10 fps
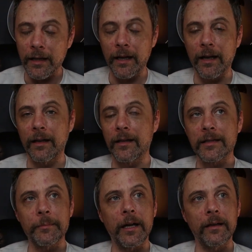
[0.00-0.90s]

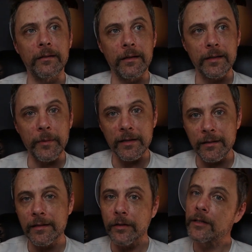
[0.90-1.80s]
It's my
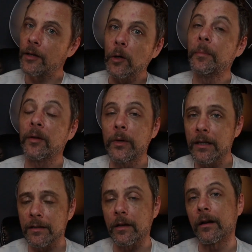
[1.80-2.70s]
sincerest hope that we
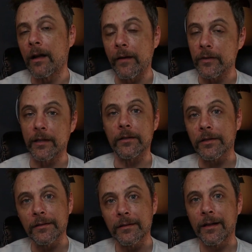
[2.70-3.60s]
can start a
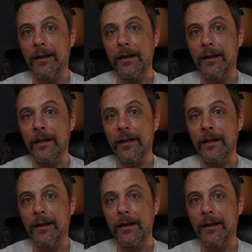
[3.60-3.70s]
conversation,